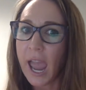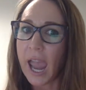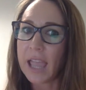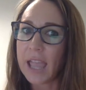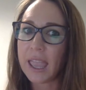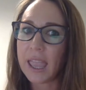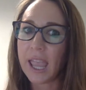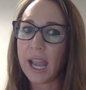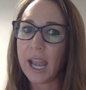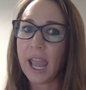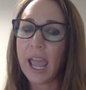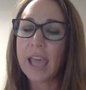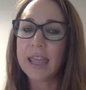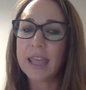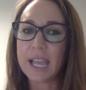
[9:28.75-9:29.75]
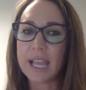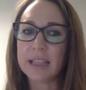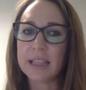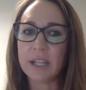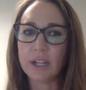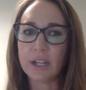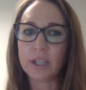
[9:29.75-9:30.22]
And then they
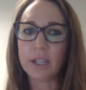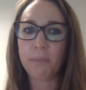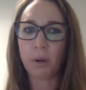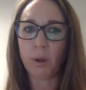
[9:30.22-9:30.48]
literally